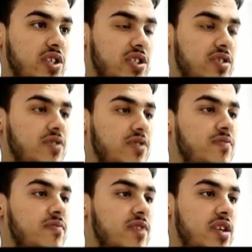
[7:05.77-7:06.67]
the patient.
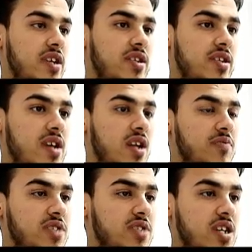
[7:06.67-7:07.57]

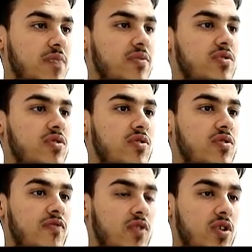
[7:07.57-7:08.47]
It helps him
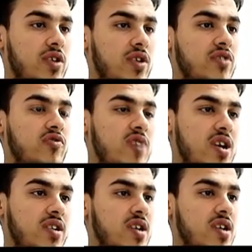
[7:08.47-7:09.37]
to avoid
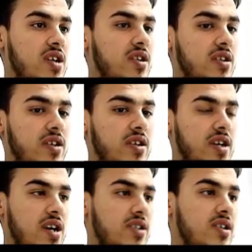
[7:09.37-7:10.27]
stress and
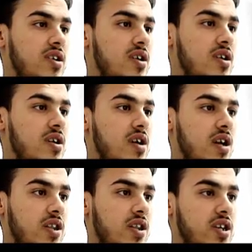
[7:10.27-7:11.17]
get
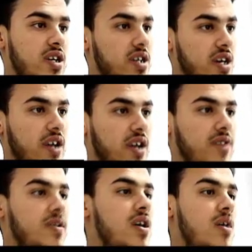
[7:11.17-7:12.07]
healthy
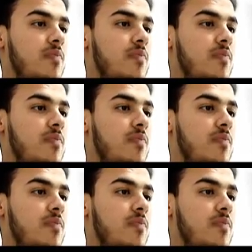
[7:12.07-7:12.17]
again.